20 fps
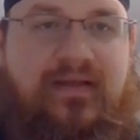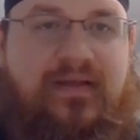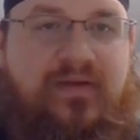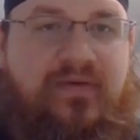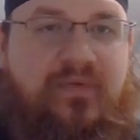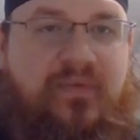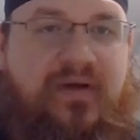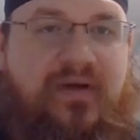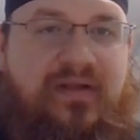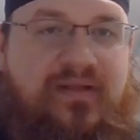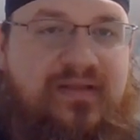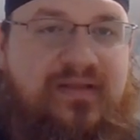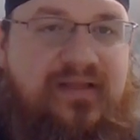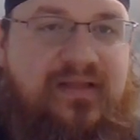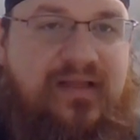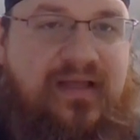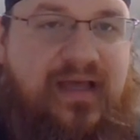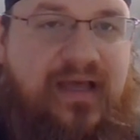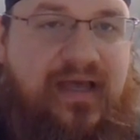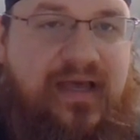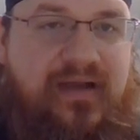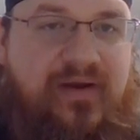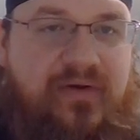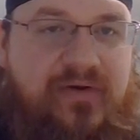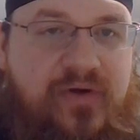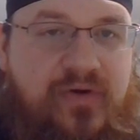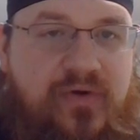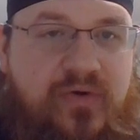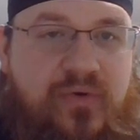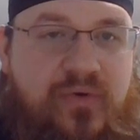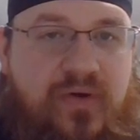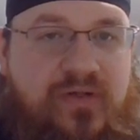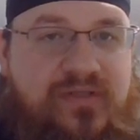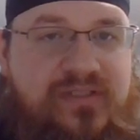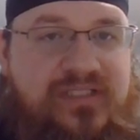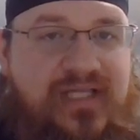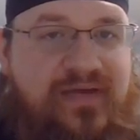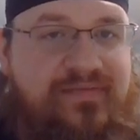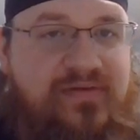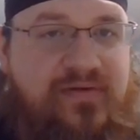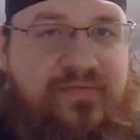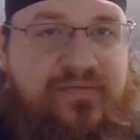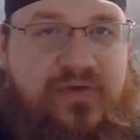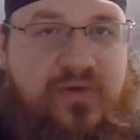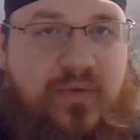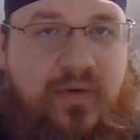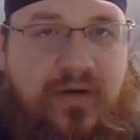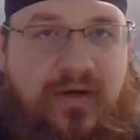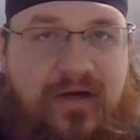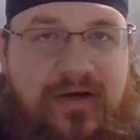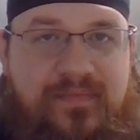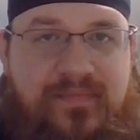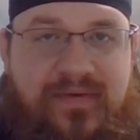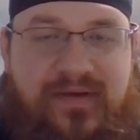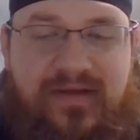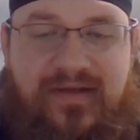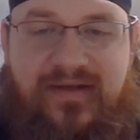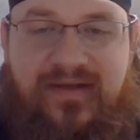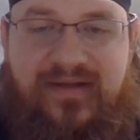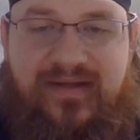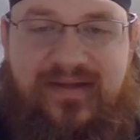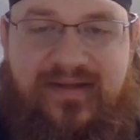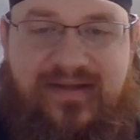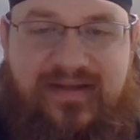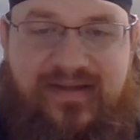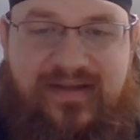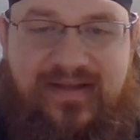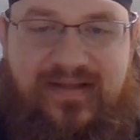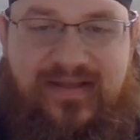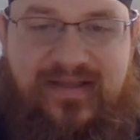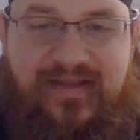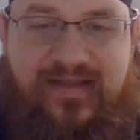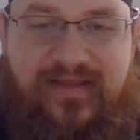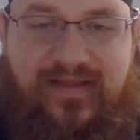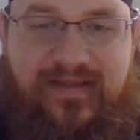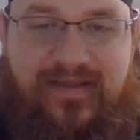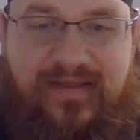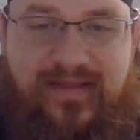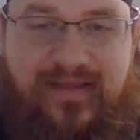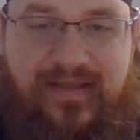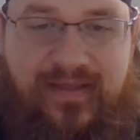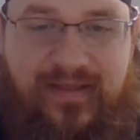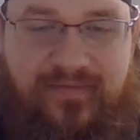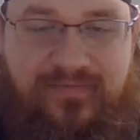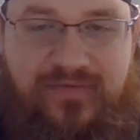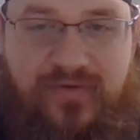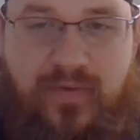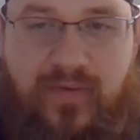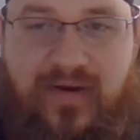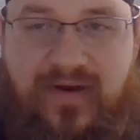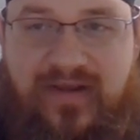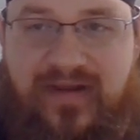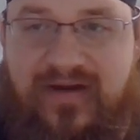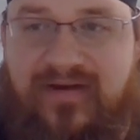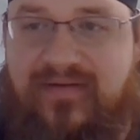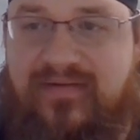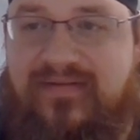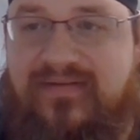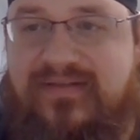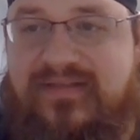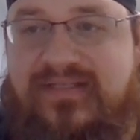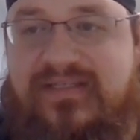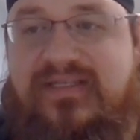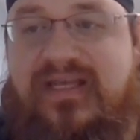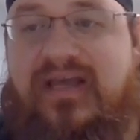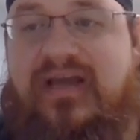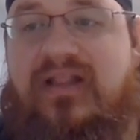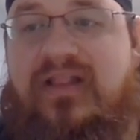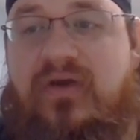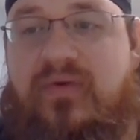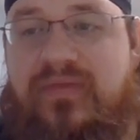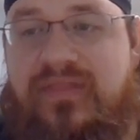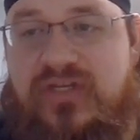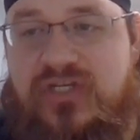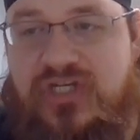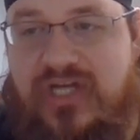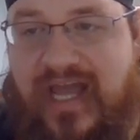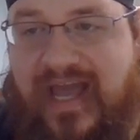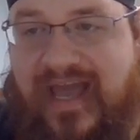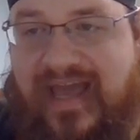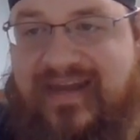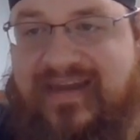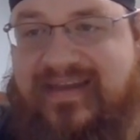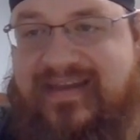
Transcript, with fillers: Well, I don't know who all seven of you are, but if you are here, say hello in the chat.